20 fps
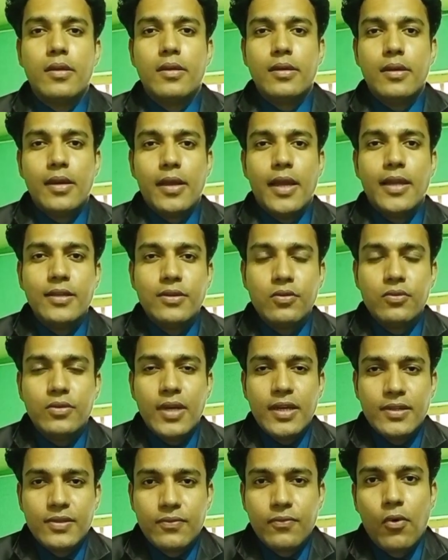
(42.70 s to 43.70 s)
In
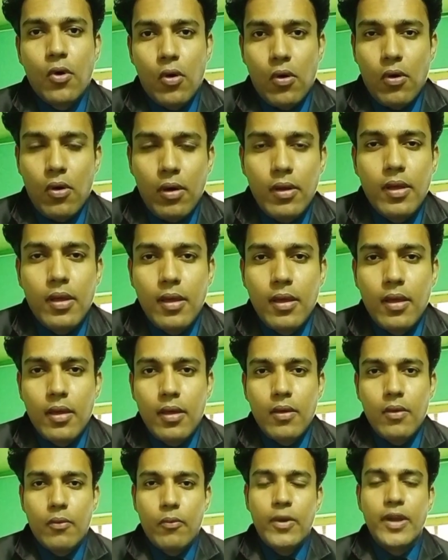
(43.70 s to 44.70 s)
today's world,
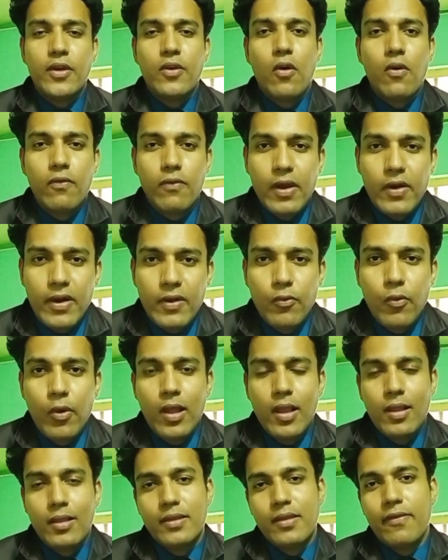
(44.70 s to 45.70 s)
we know very
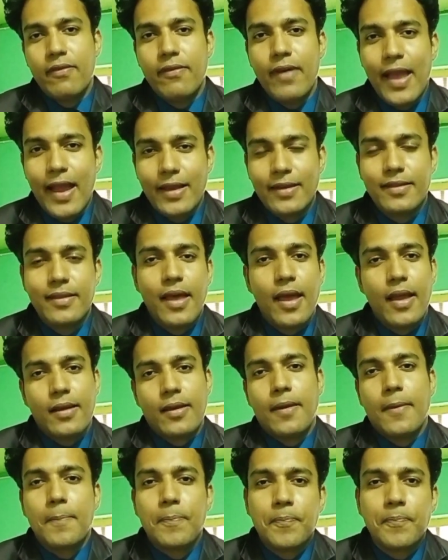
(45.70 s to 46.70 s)
well the fact that
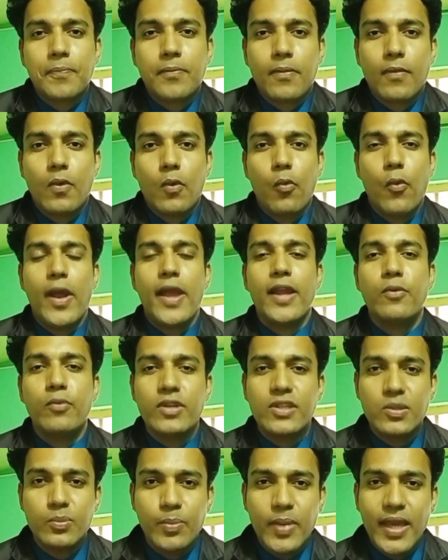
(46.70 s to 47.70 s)
when we
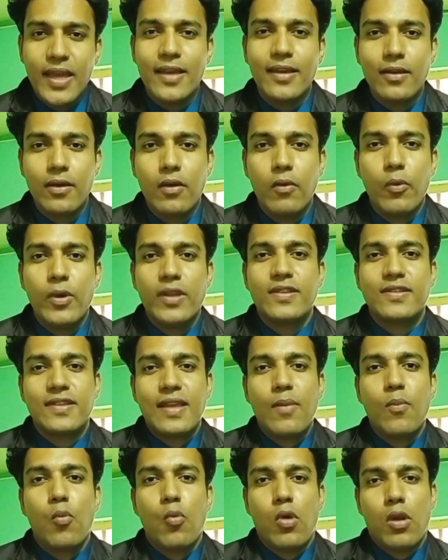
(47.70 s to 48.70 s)
speak with
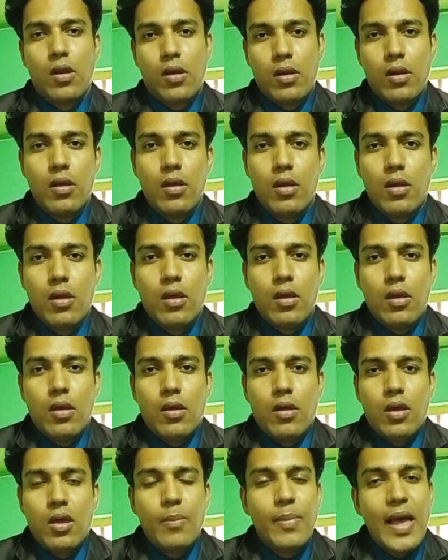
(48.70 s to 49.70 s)
someone
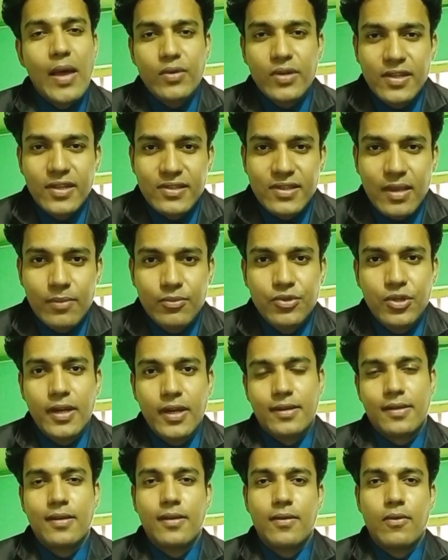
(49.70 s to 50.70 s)
about any subject,
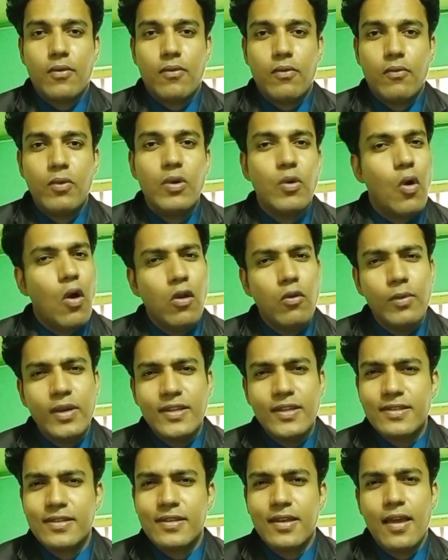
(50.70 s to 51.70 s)
we
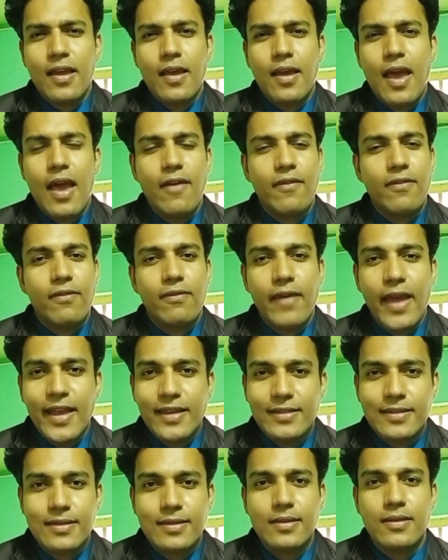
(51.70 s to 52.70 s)
always have
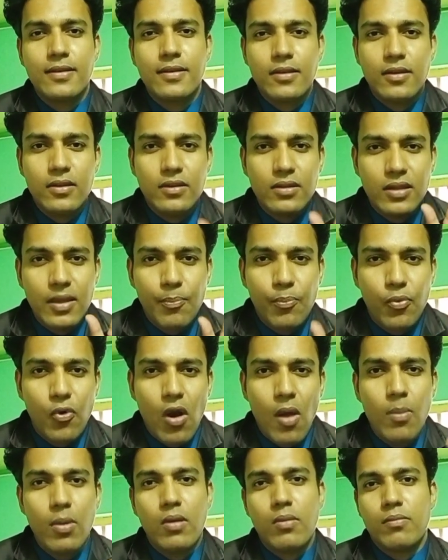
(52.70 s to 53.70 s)
faced the
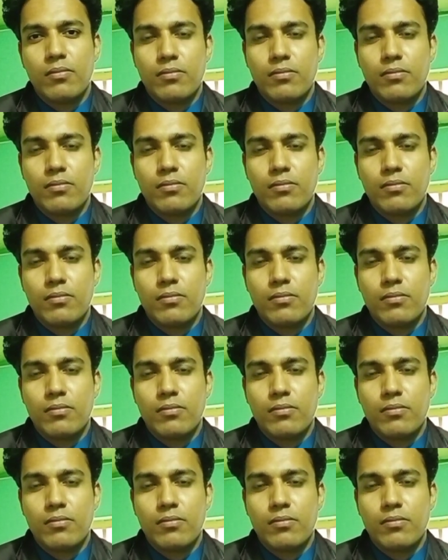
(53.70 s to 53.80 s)
problem.